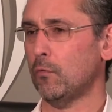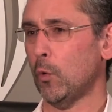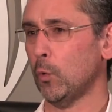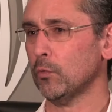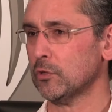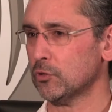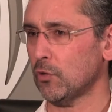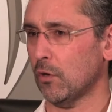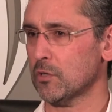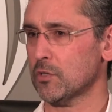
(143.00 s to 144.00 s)
of all the
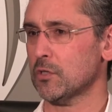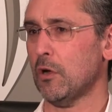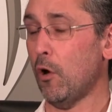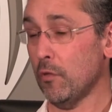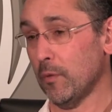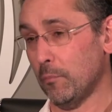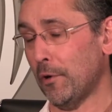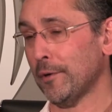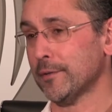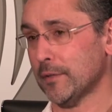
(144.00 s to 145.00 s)
stocks on the
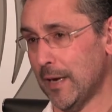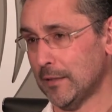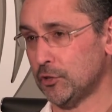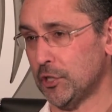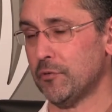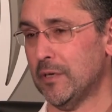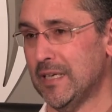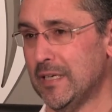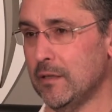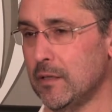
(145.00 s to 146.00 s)
market and
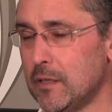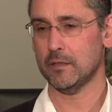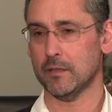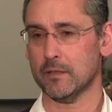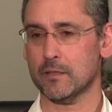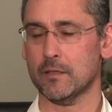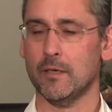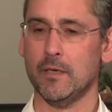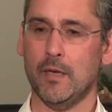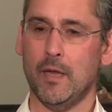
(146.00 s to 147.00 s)
generally in the index.
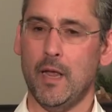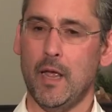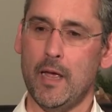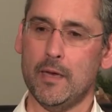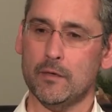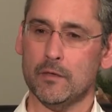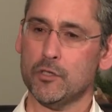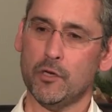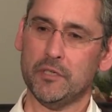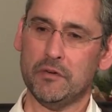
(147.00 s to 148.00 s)
And
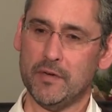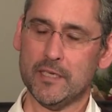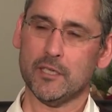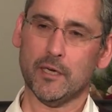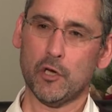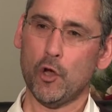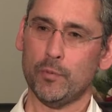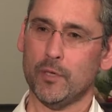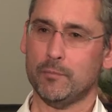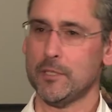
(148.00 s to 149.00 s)
so an investor can
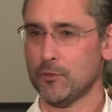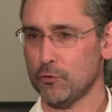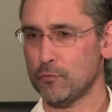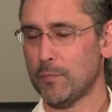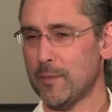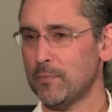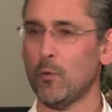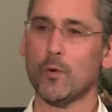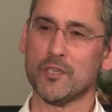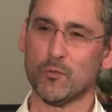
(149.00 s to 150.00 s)
open up his newspaper
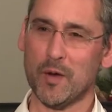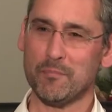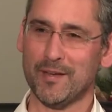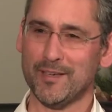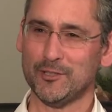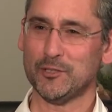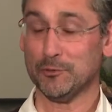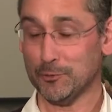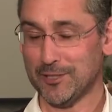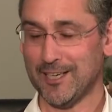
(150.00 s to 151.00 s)
or his
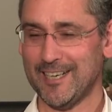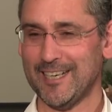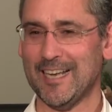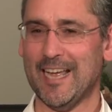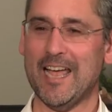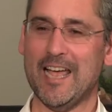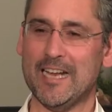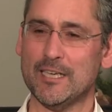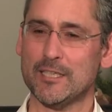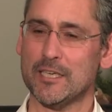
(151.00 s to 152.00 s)
webpage today
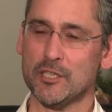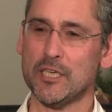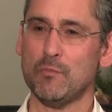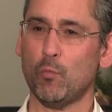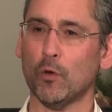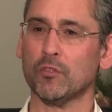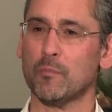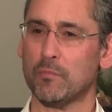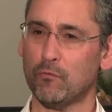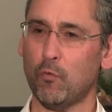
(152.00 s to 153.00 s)
and see what the
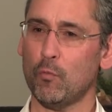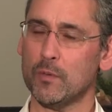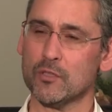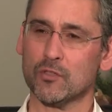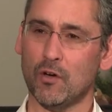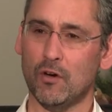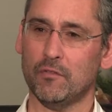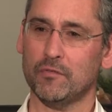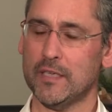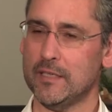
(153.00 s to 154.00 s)
performance
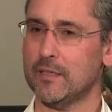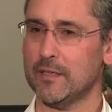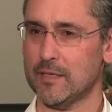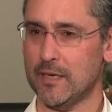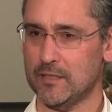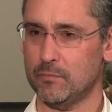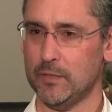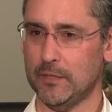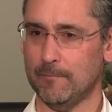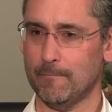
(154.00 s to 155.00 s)
of the index has
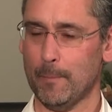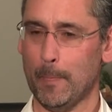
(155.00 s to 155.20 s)
been.